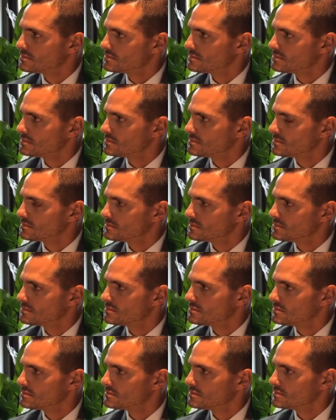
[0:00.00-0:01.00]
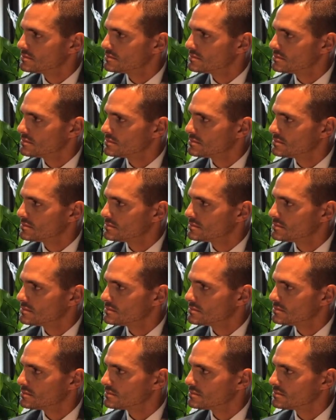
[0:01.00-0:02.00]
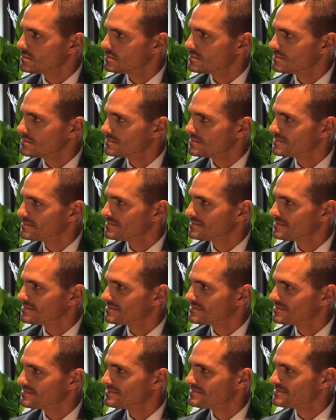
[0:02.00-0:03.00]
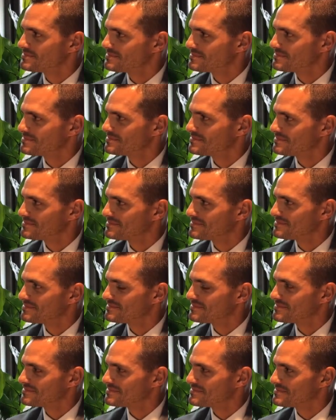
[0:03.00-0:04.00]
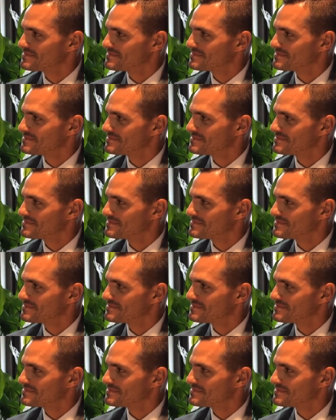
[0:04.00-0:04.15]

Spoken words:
The person shown says nothing.